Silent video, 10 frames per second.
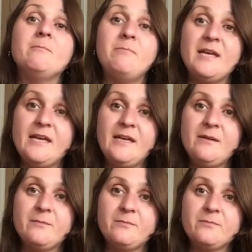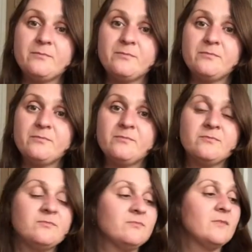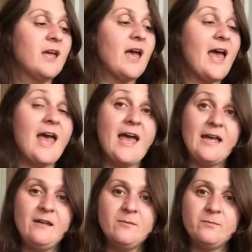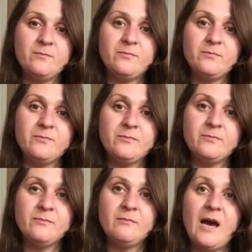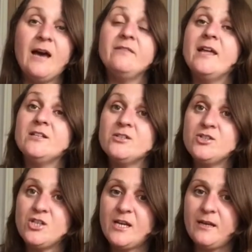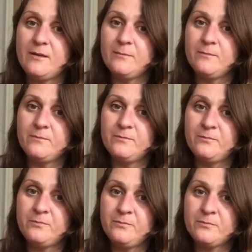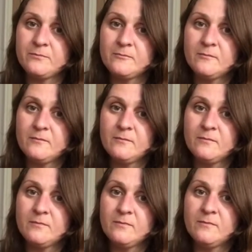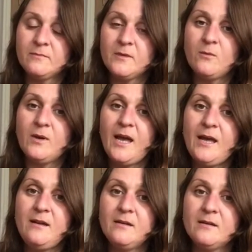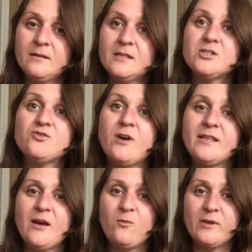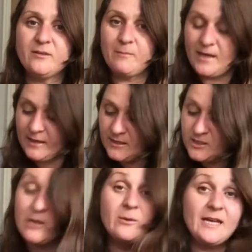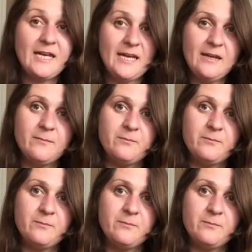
B, A, and then to G. Okay, let's try that with me. So E,